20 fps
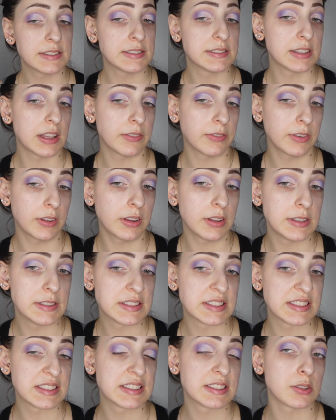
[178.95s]
is definitely
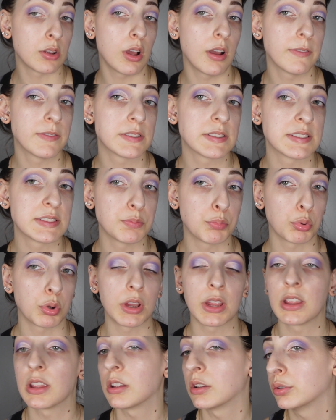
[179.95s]
soft
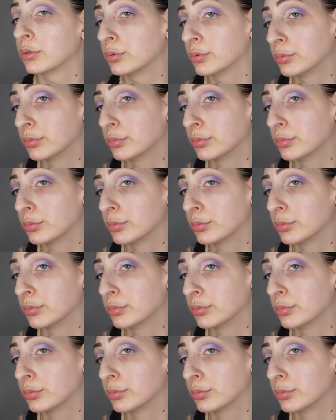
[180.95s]
spring.